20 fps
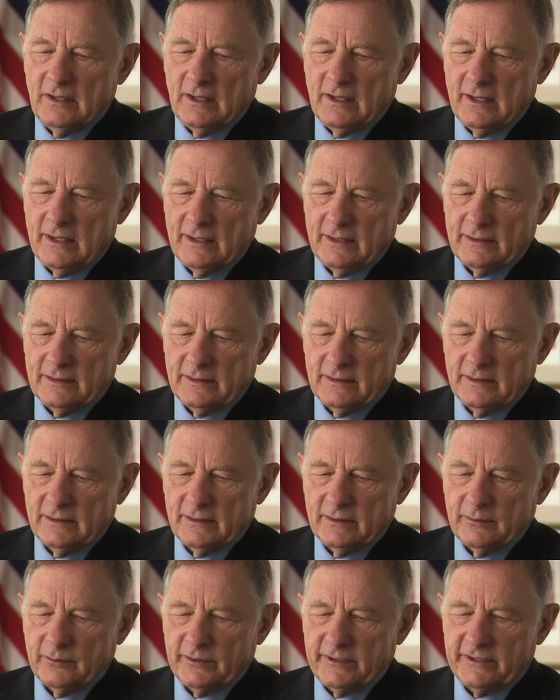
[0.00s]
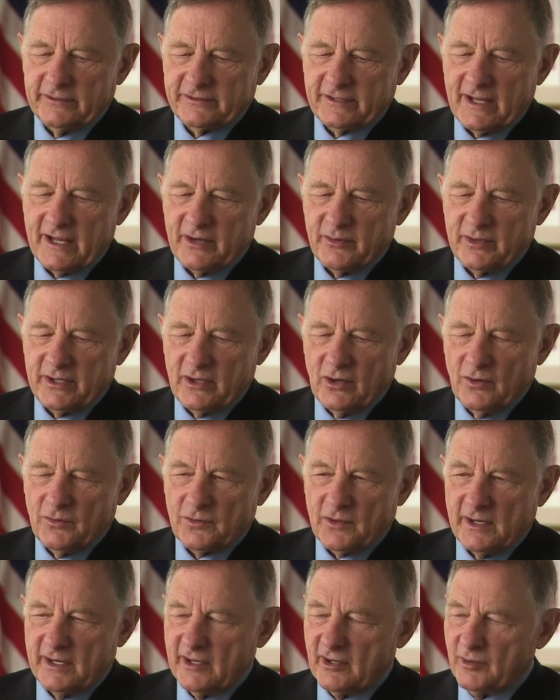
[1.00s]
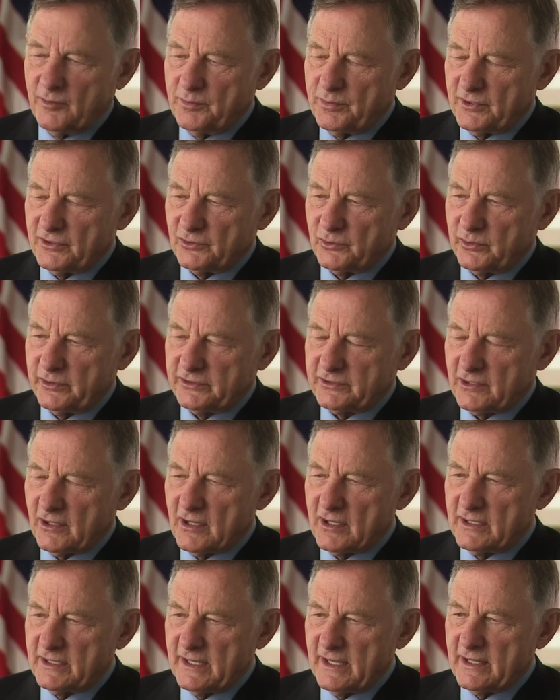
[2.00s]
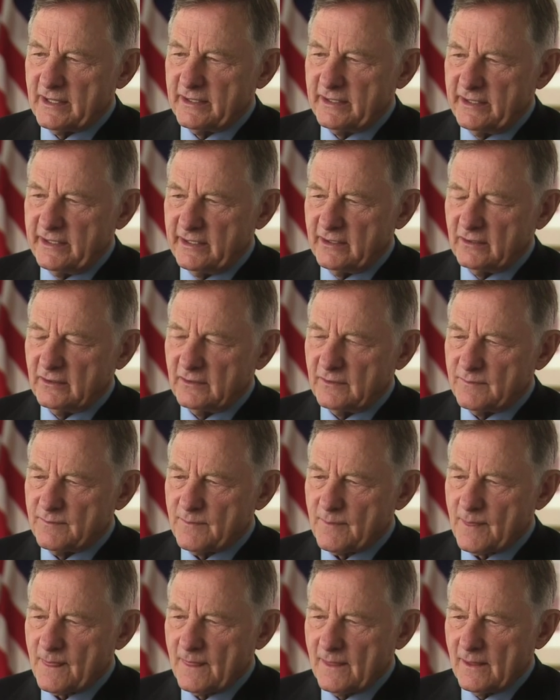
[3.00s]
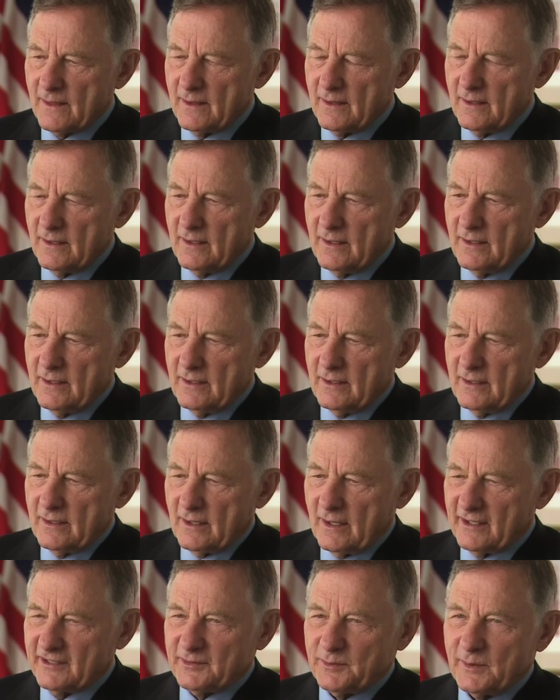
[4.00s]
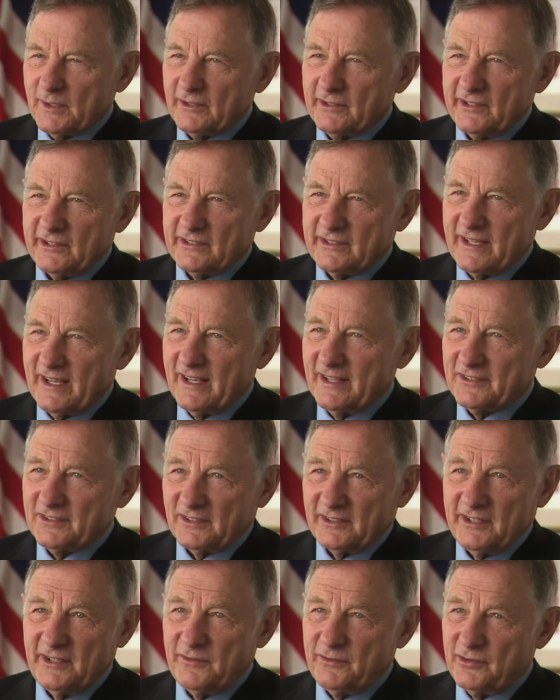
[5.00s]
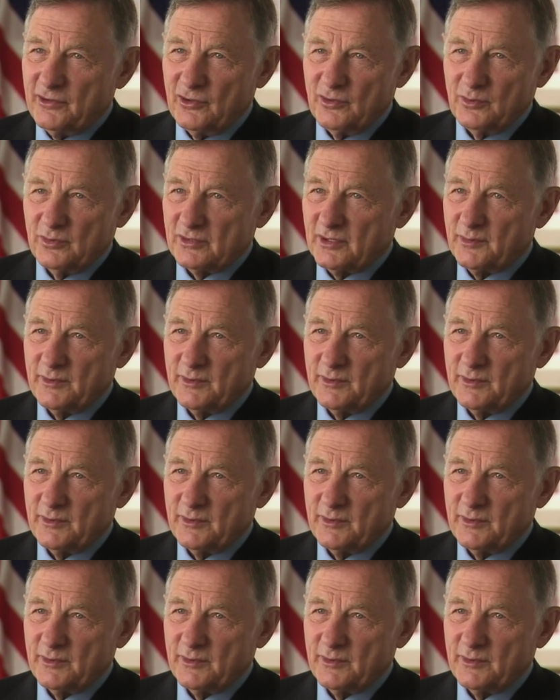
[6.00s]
And we decided we'd go for help. And as we started down the hill, I smelled these gasoline fumes.